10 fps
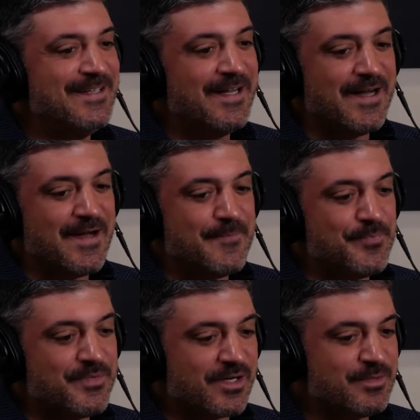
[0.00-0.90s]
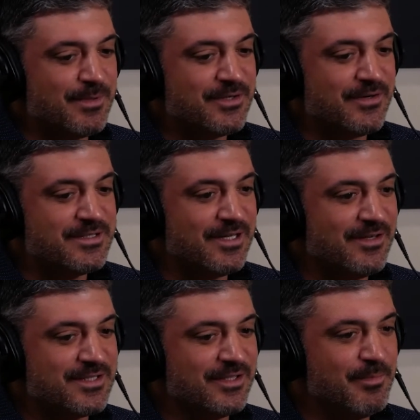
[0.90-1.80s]
Dr. Baktari, tell
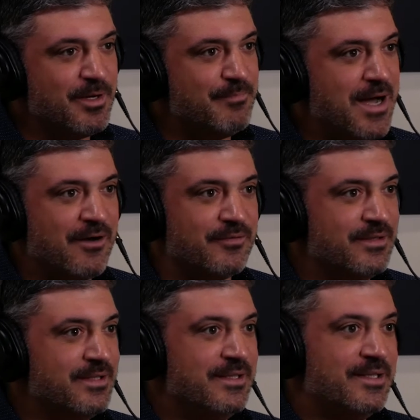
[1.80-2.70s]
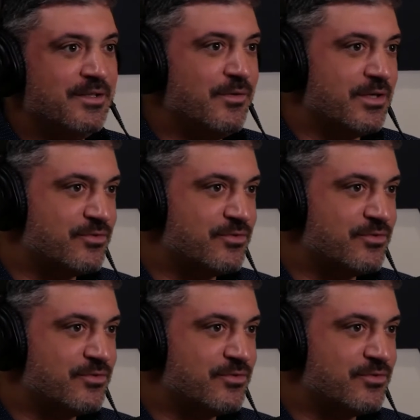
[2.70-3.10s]
us a little bit about U.S.